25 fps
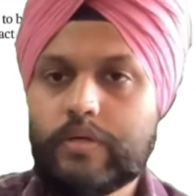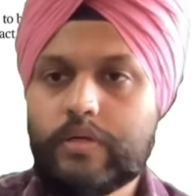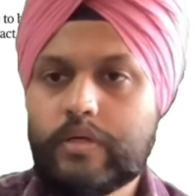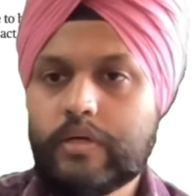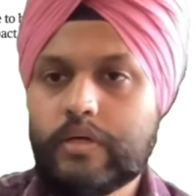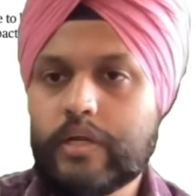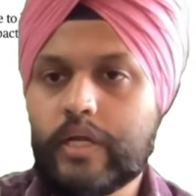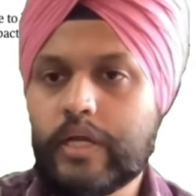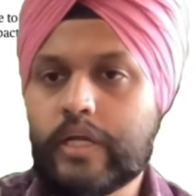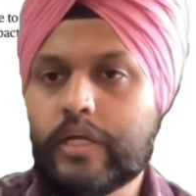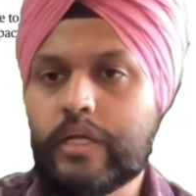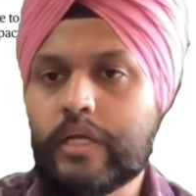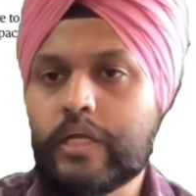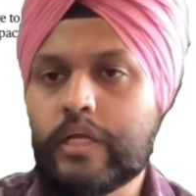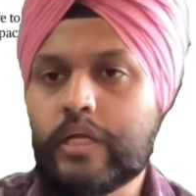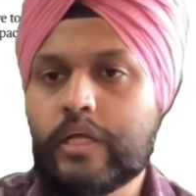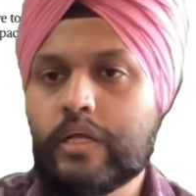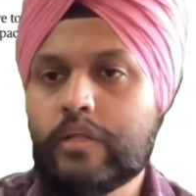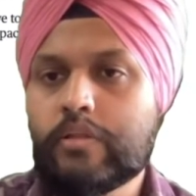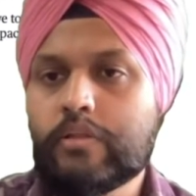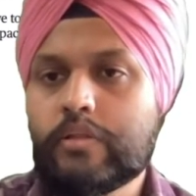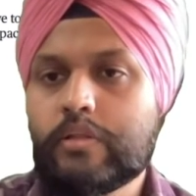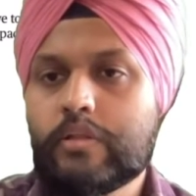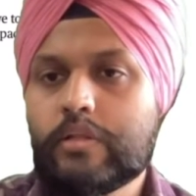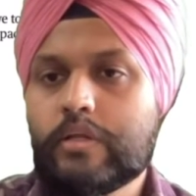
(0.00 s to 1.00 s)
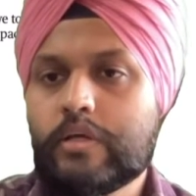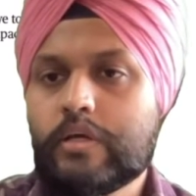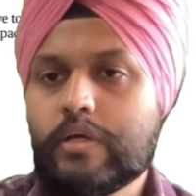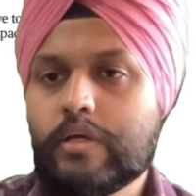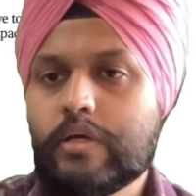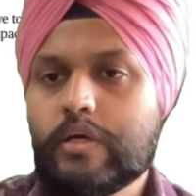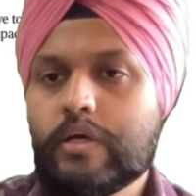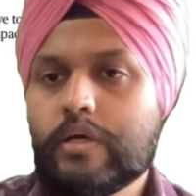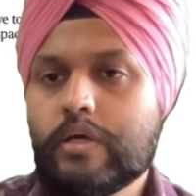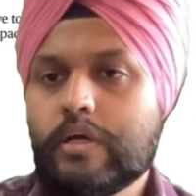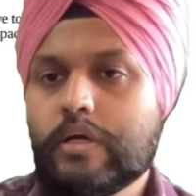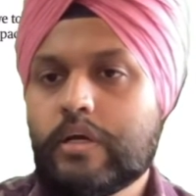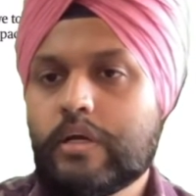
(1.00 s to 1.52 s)
right? It is
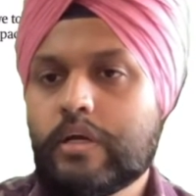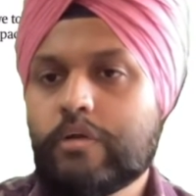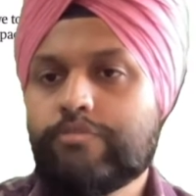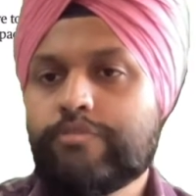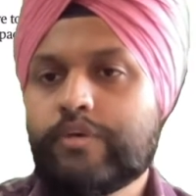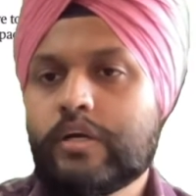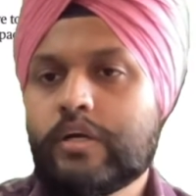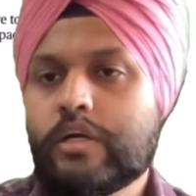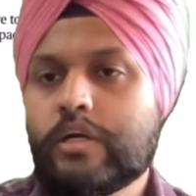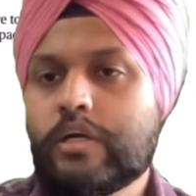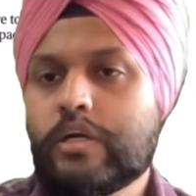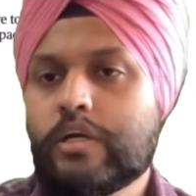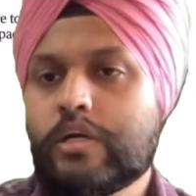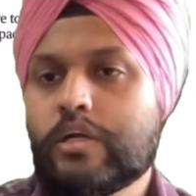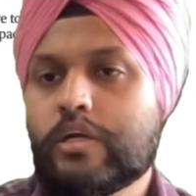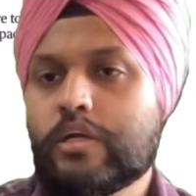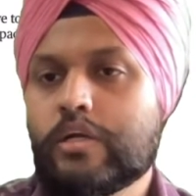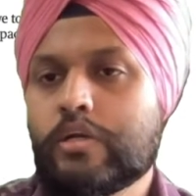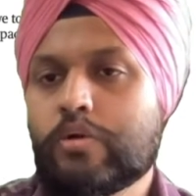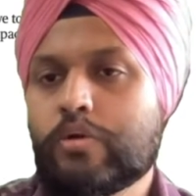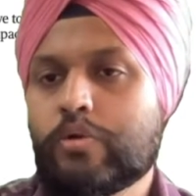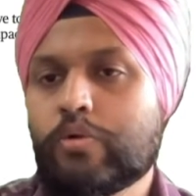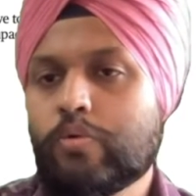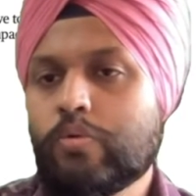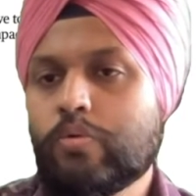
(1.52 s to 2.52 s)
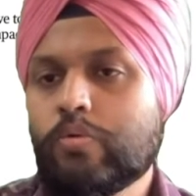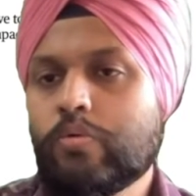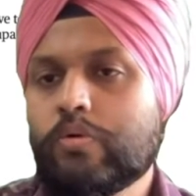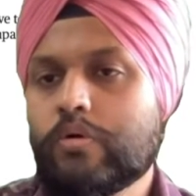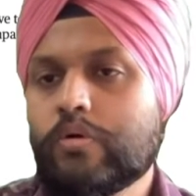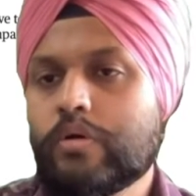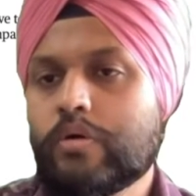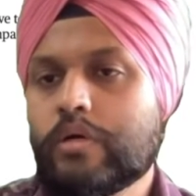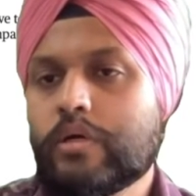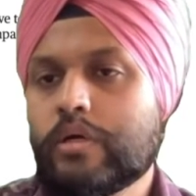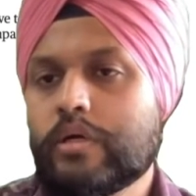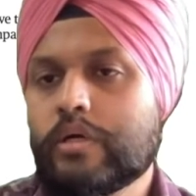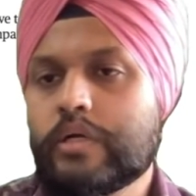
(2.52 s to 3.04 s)
difficult
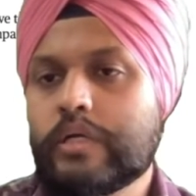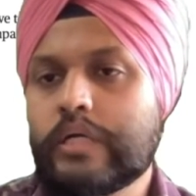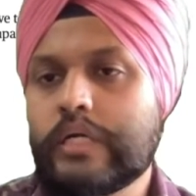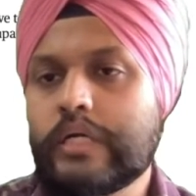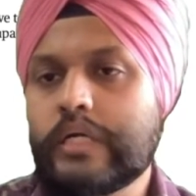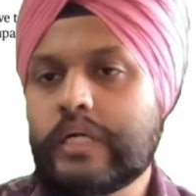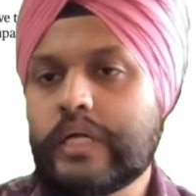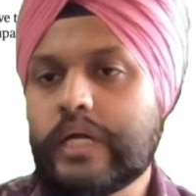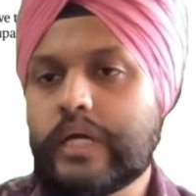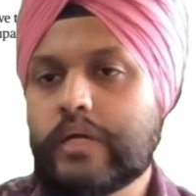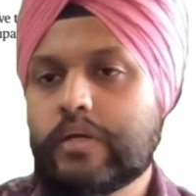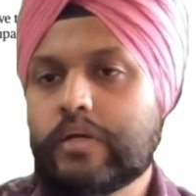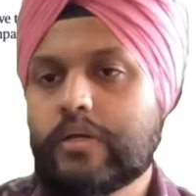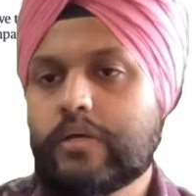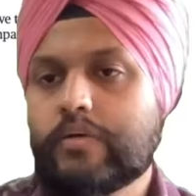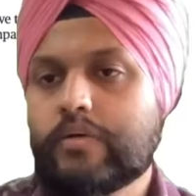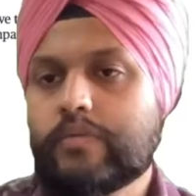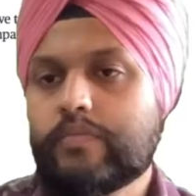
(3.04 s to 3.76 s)
to detect.